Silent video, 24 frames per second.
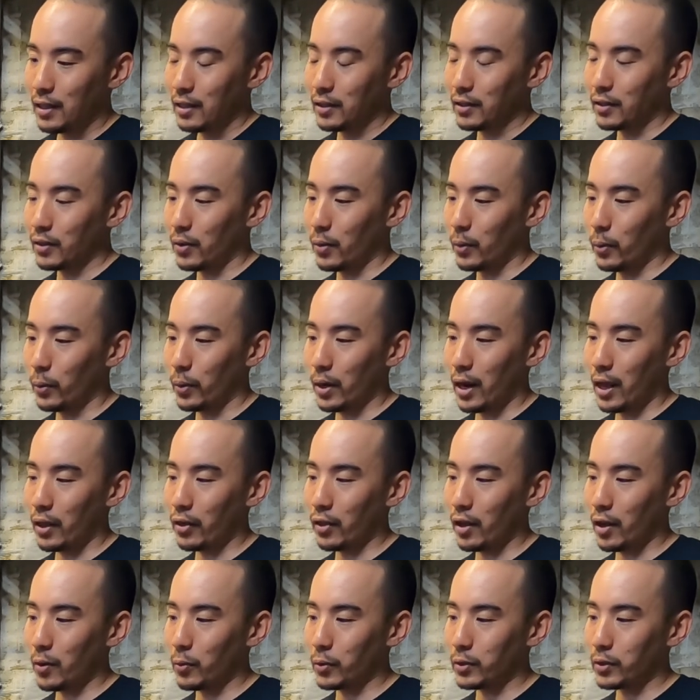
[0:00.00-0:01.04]
So what I
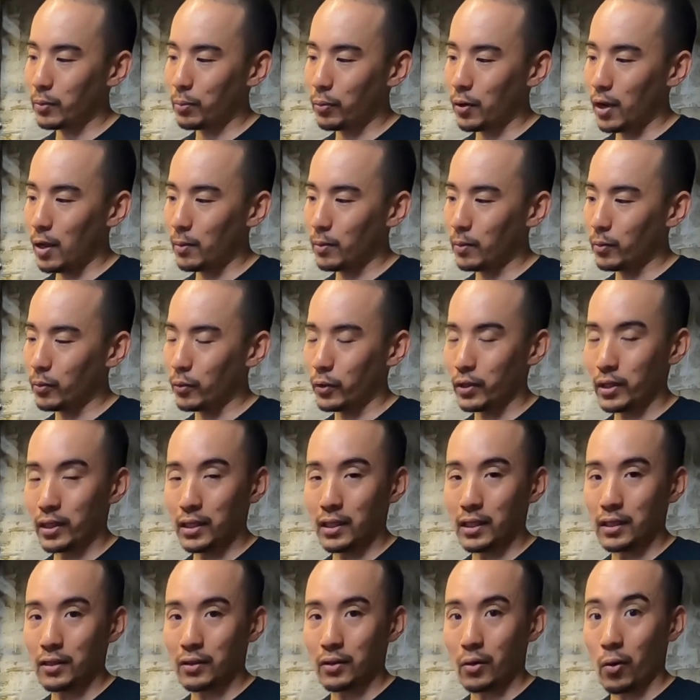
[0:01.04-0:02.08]
thought was a problem really
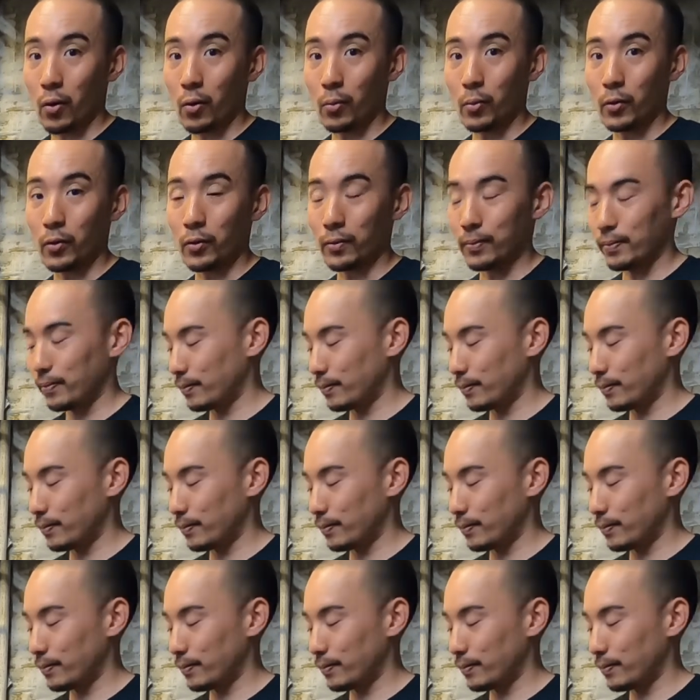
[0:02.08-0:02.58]
is normal.